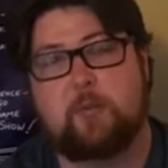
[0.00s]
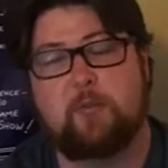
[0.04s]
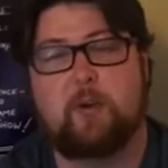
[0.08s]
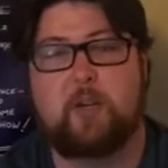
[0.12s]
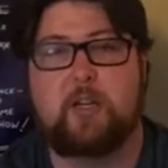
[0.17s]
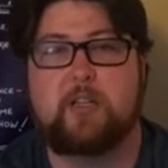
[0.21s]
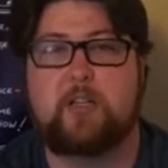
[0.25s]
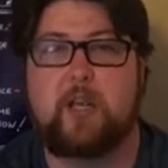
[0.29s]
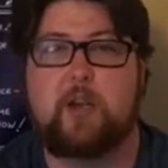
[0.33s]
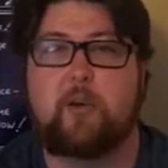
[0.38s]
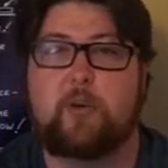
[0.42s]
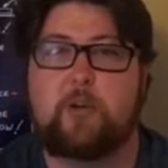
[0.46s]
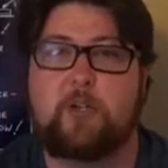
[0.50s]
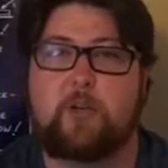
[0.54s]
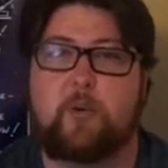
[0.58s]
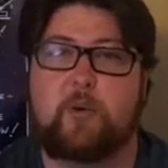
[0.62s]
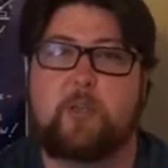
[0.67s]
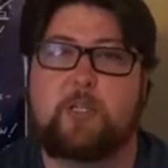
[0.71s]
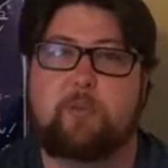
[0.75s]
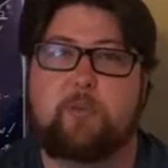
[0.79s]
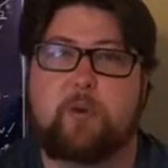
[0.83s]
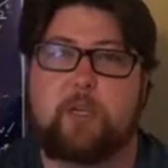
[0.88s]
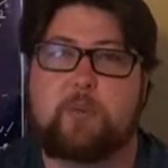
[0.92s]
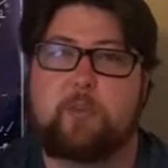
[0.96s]
a pretty solid
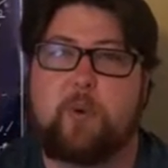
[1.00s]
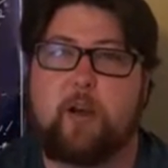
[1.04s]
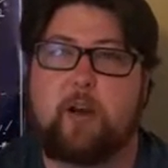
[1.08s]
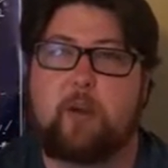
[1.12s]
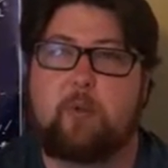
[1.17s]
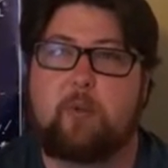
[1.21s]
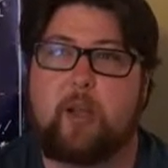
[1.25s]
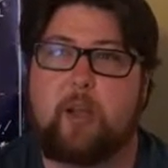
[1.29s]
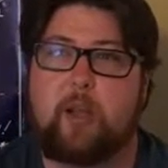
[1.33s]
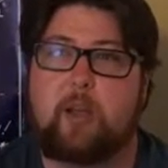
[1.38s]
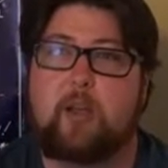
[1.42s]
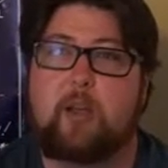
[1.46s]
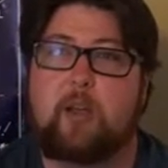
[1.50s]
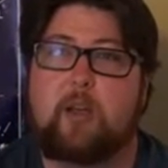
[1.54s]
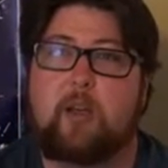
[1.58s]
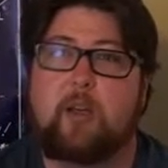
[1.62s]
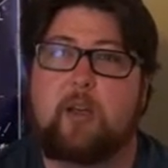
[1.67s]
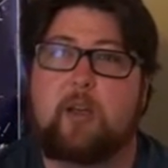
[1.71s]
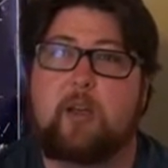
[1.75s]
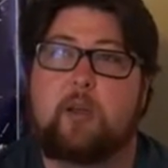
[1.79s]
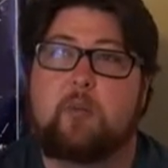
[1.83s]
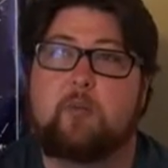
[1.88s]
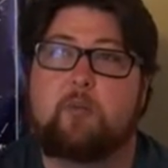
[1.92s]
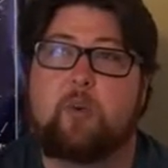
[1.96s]
choice to play Spider-Man,
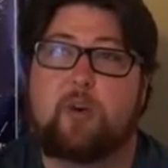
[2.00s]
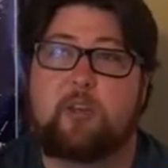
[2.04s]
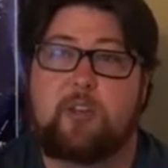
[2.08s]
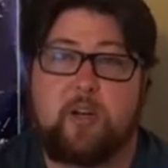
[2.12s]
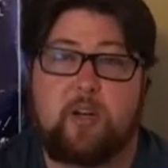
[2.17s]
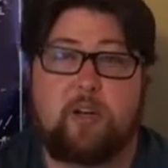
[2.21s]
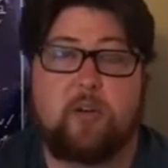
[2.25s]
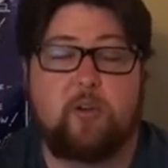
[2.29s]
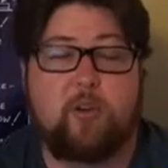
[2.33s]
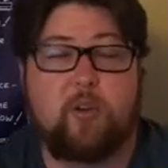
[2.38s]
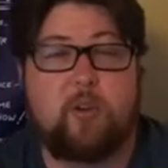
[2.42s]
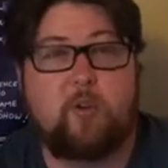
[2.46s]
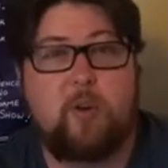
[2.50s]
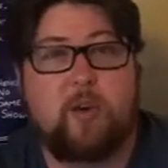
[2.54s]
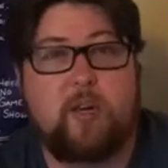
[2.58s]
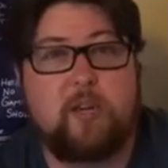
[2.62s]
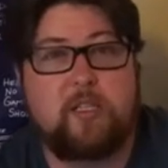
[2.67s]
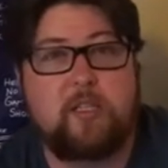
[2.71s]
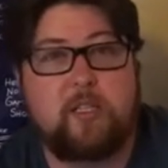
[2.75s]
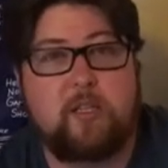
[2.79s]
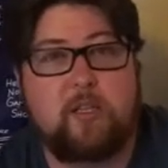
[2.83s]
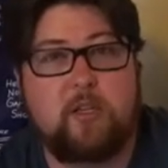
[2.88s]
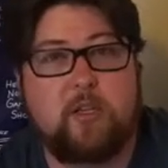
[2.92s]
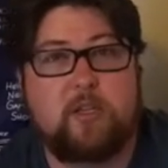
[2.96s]
particularly when
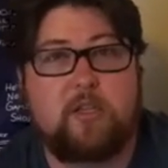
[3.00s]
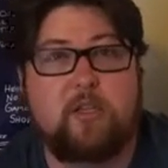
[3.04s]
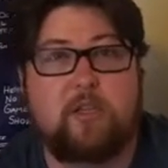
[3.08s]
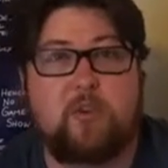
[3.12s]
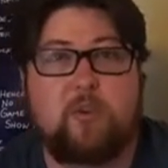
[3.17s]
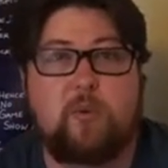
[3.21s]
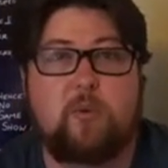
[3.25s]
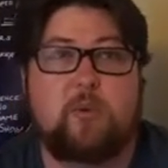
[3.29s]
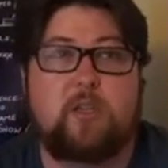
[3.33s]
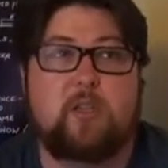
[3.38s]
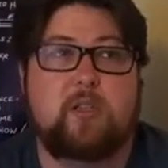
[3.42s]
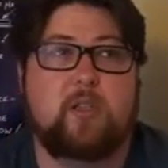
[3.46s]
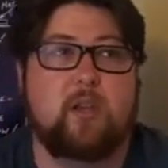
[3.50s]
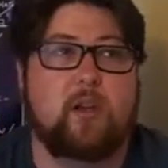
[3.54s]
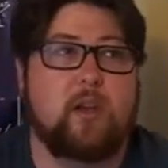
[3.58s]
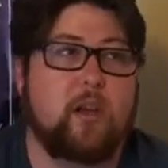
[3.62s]
he's in the suit.